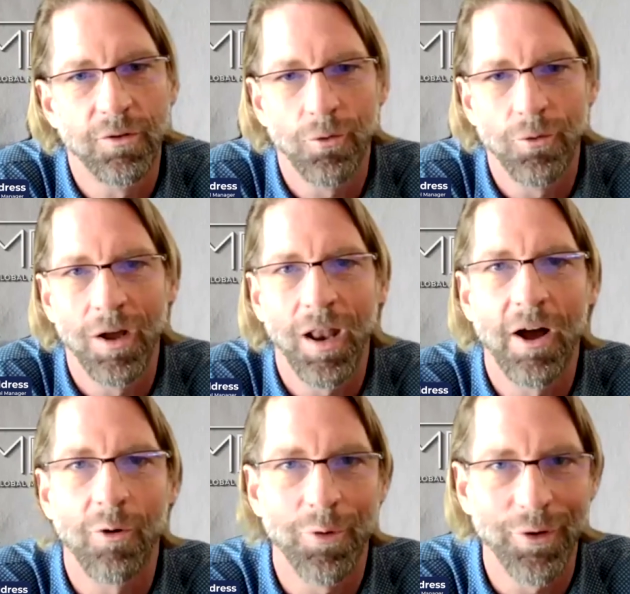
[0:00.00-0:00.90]
to
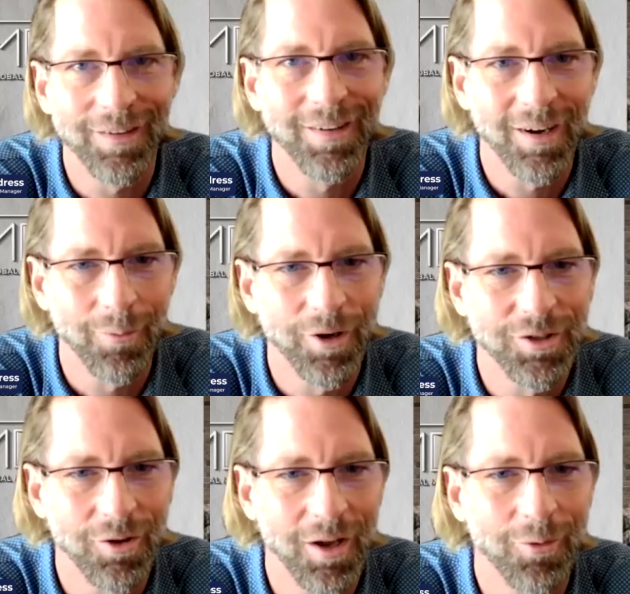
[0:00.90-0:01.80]
allowable debt to income
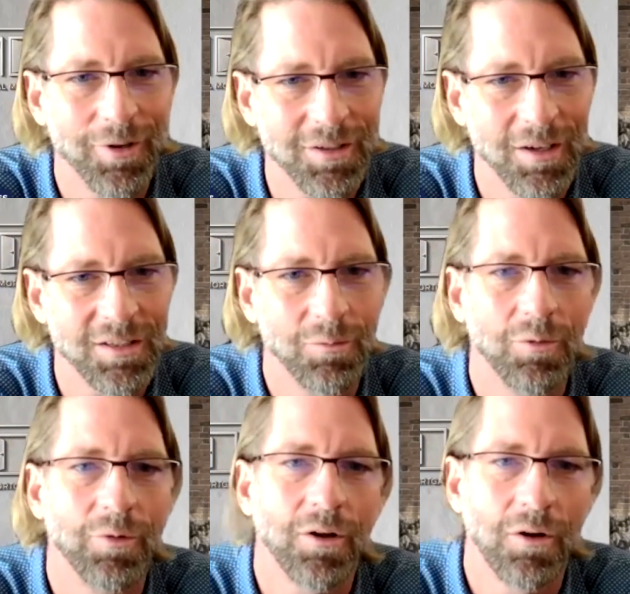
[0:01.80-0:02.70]
ratio, like we discussed a
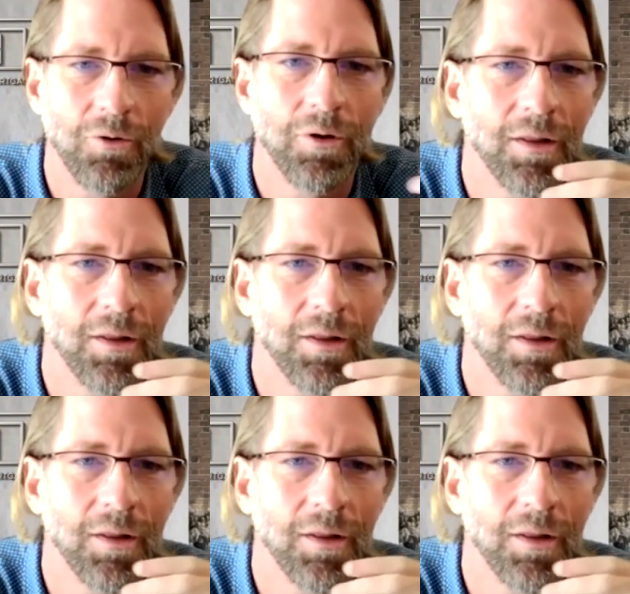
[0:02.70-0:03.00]
moment ago,